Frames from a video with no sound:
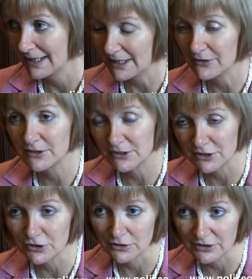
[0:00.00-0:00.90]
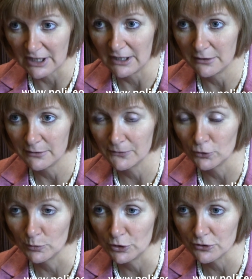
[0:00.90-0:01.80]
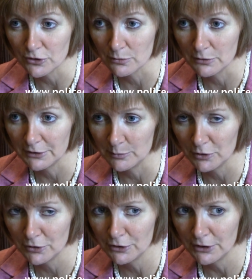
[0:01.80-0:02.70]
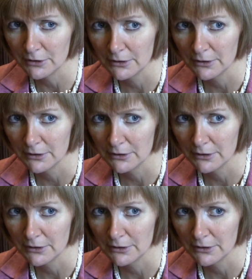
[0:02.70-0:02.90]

and the decision to hire a former News of the World employee.